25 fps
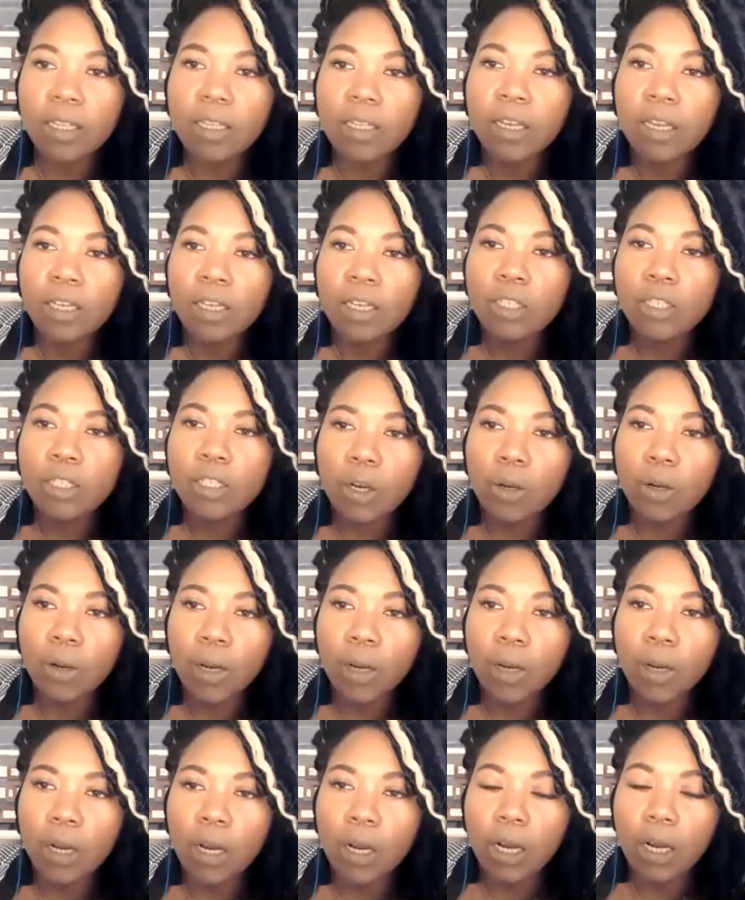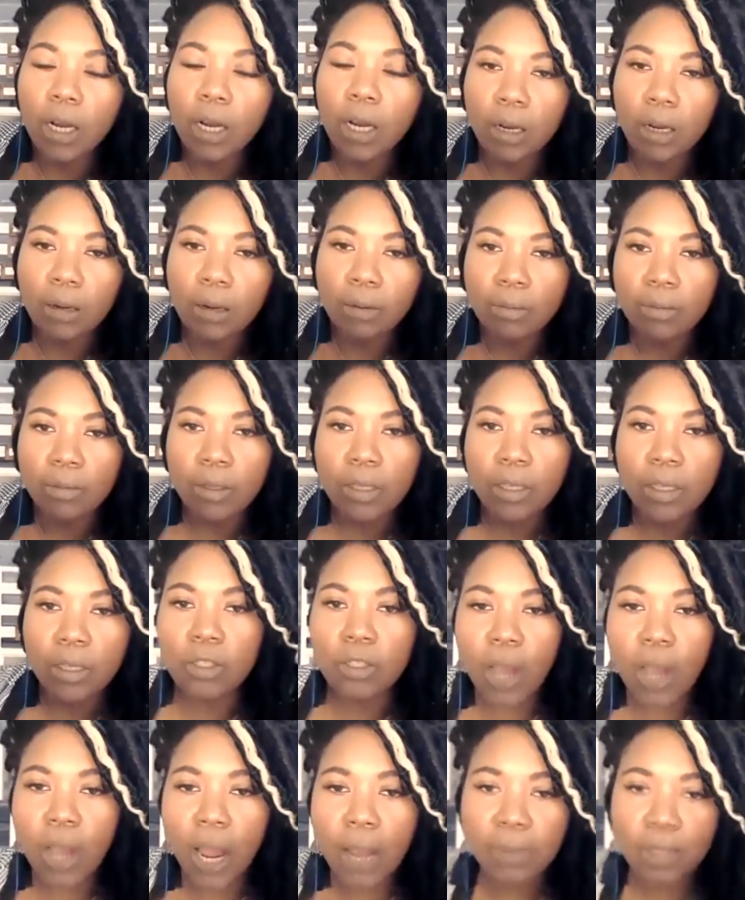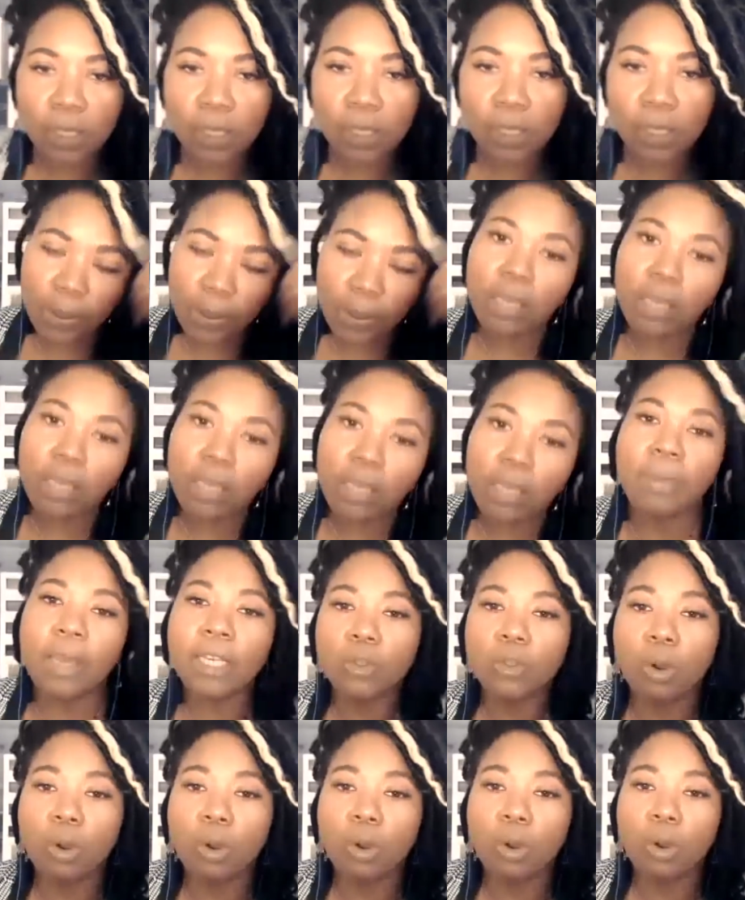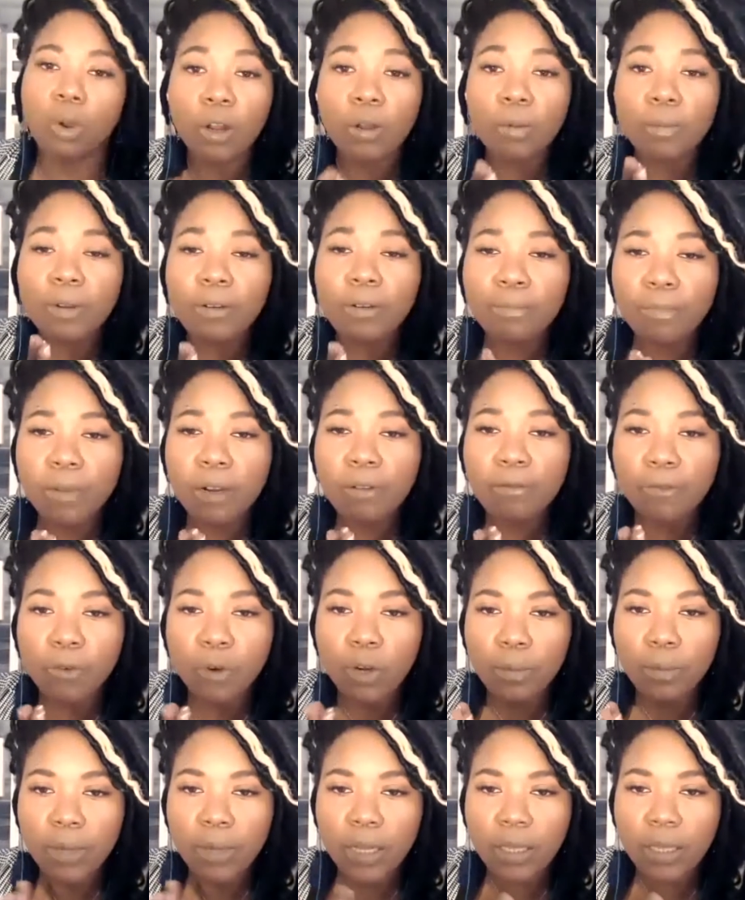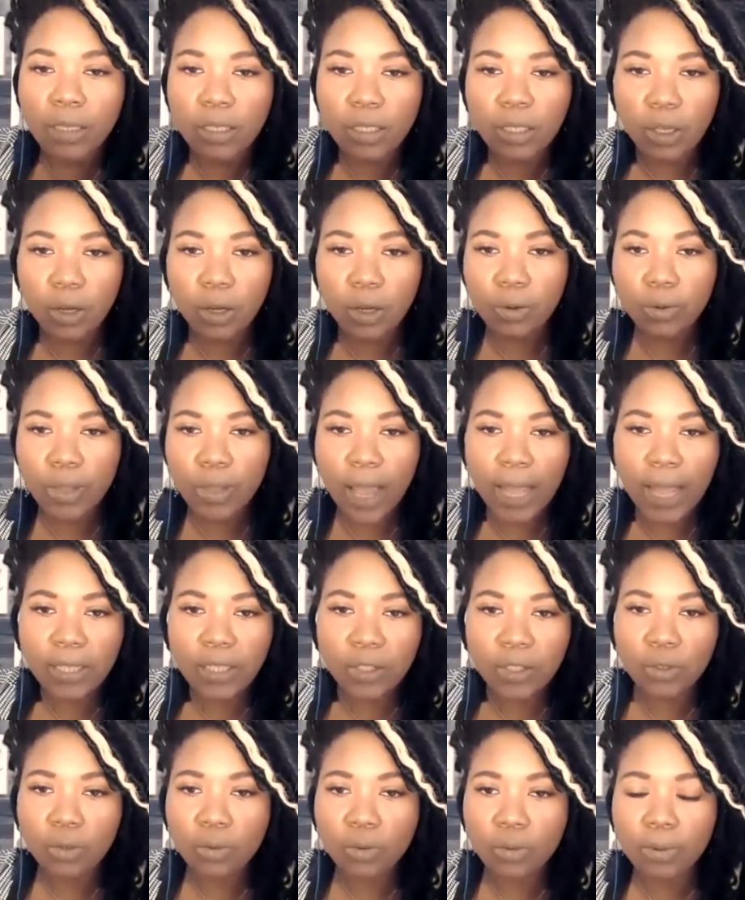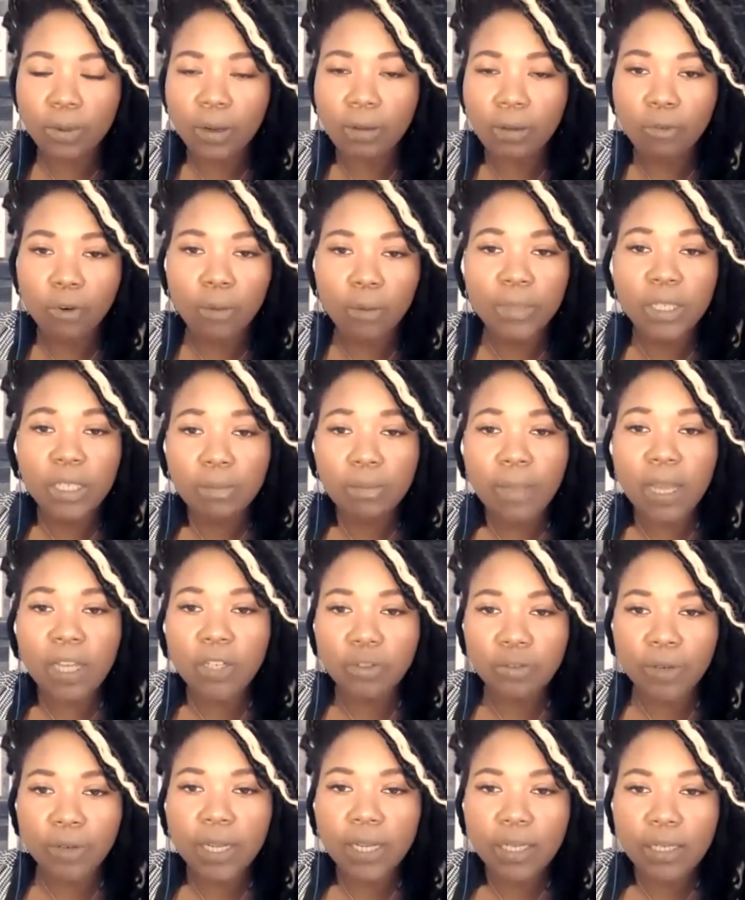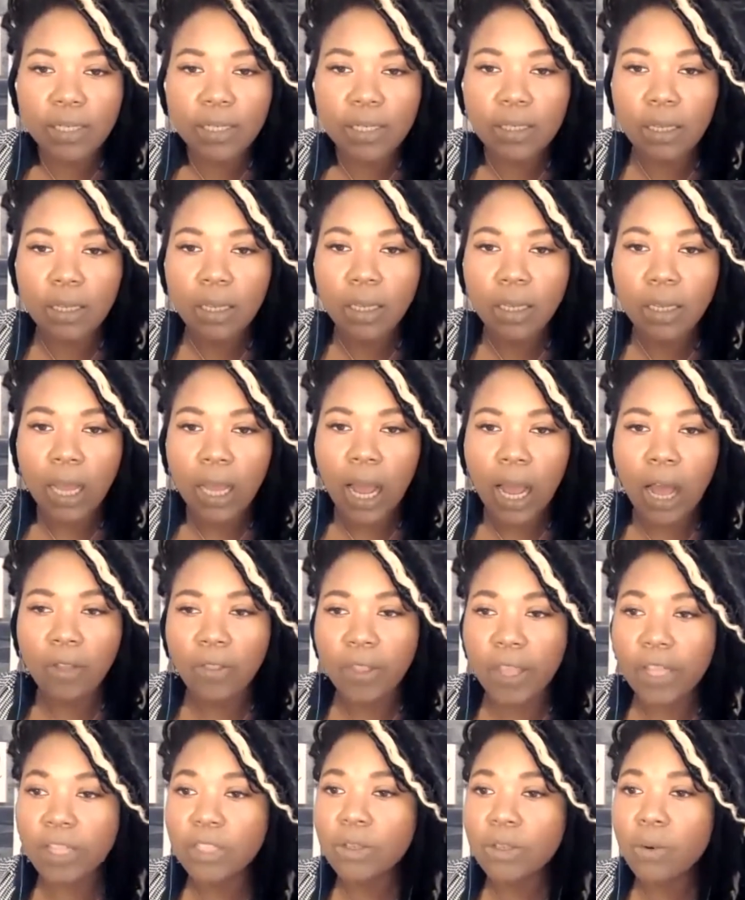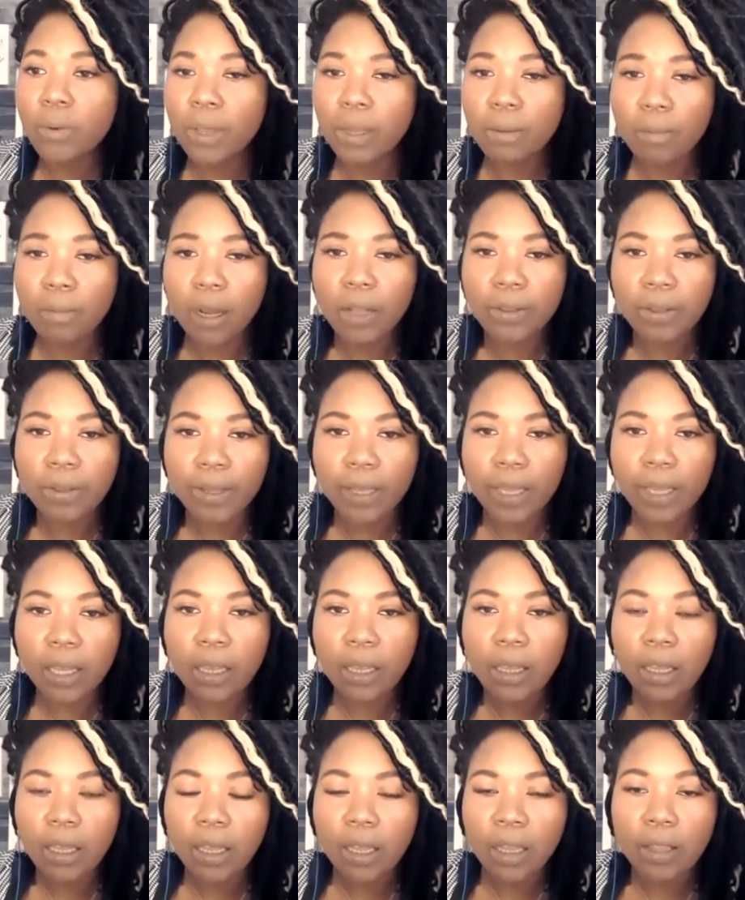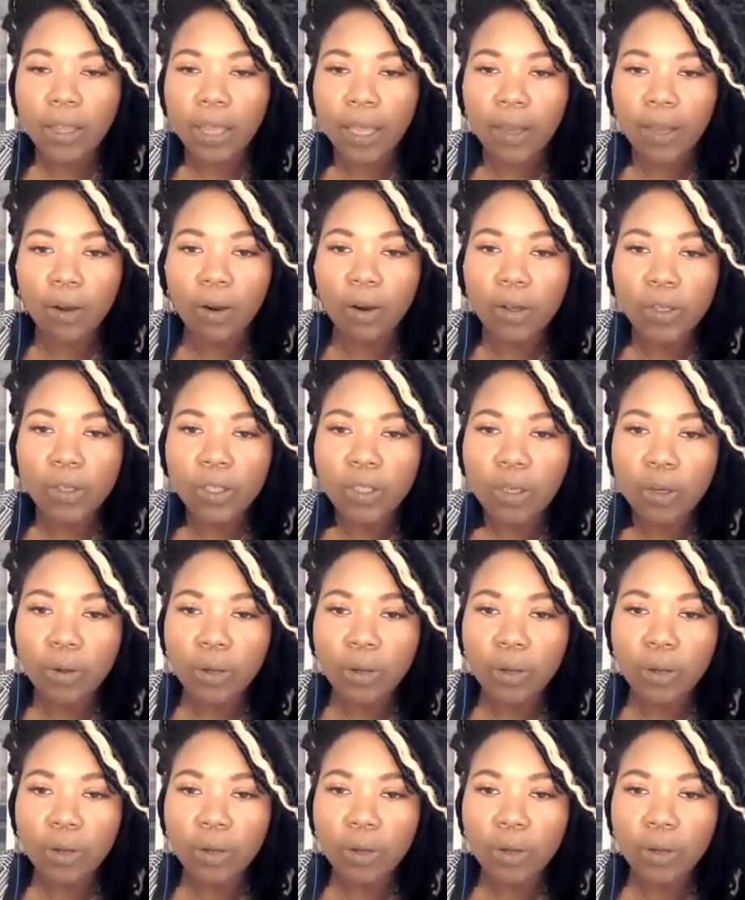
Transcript: So the tribes compete based on work performance. So that's through performance metrics, how they're doing monthly. They also